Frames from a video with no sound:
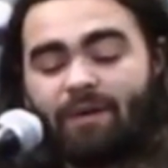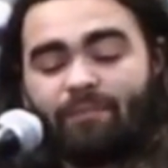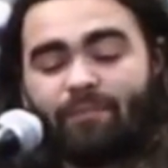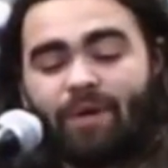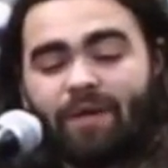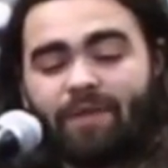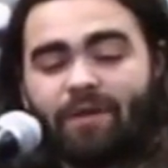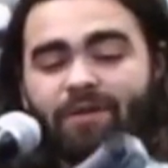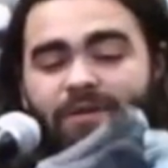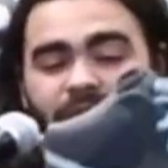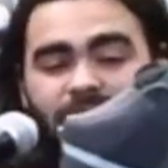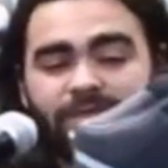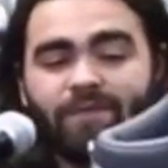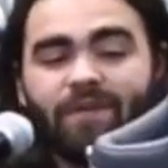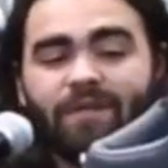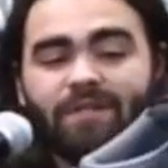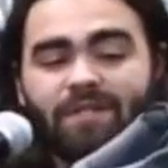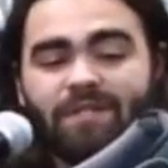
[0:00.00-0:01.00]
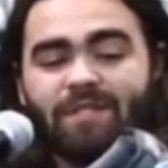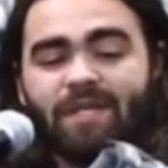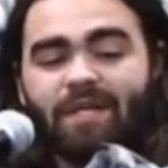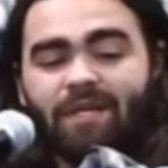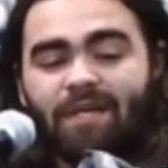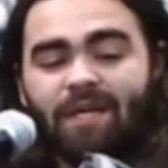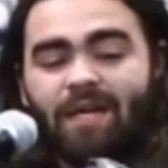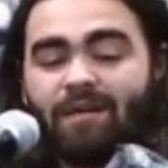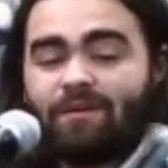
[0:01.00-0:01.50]
but they're just freaking
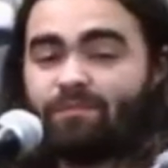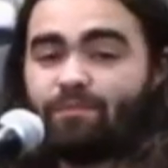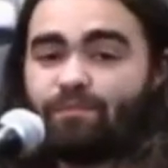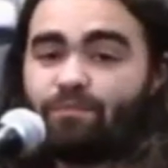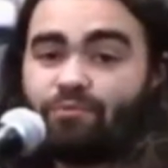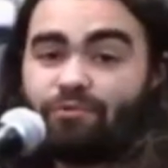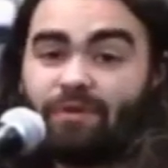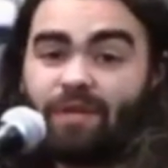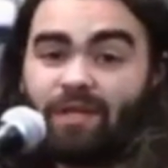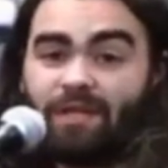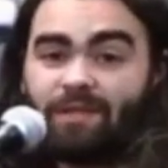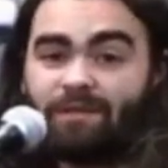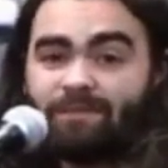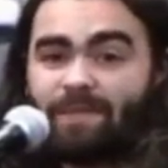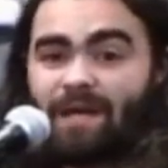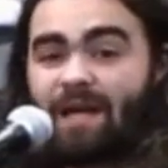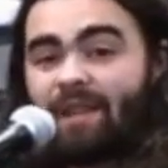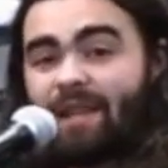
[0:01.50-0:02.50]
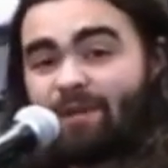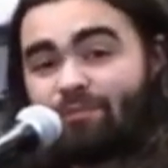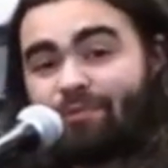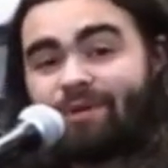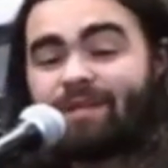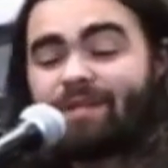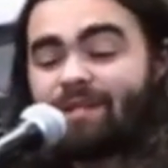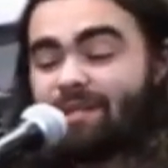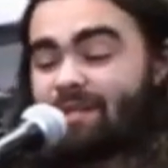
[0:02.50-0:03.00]
sick and pretty. I like
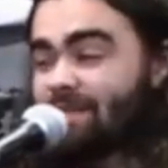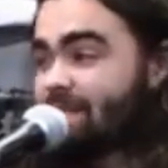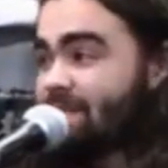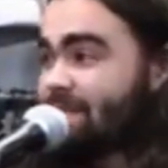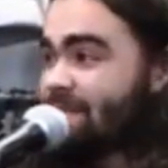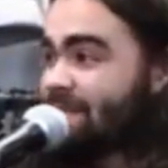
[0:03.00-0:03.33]
pretty things.